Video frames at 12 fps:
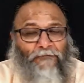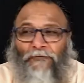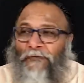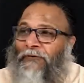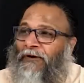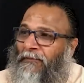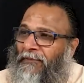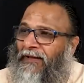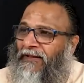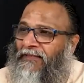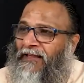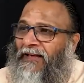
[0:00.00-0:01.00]
If you
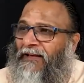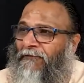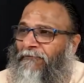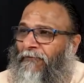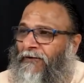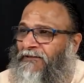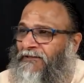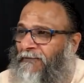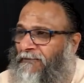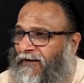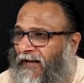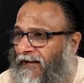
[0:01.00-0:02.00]
remain there for
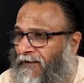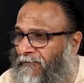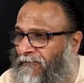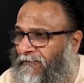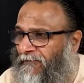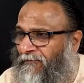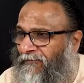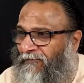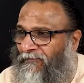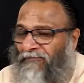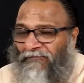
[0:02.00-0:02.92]
some time,